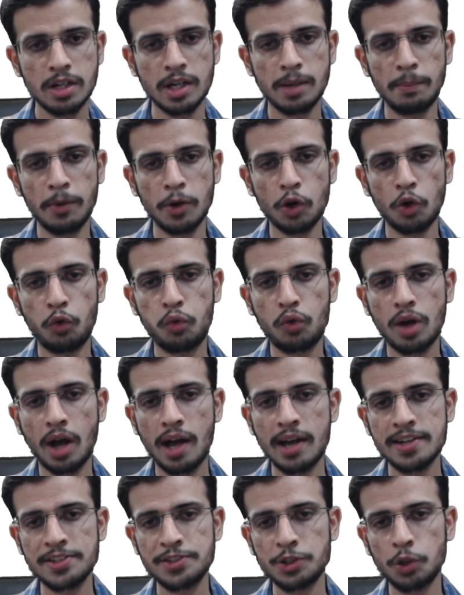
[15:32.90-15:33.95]
Number of
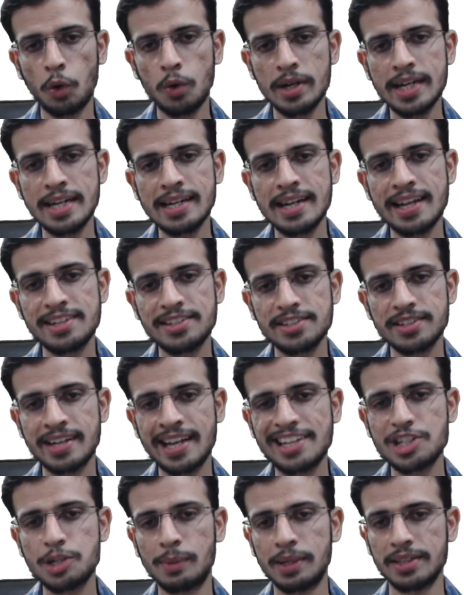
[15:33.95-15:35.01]
cars sold in
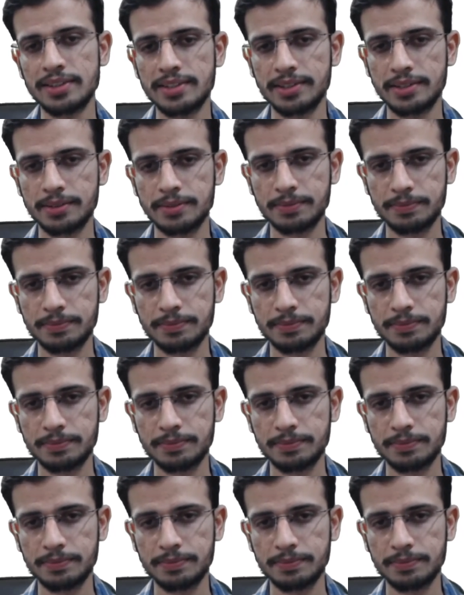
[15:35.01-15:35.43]
next month,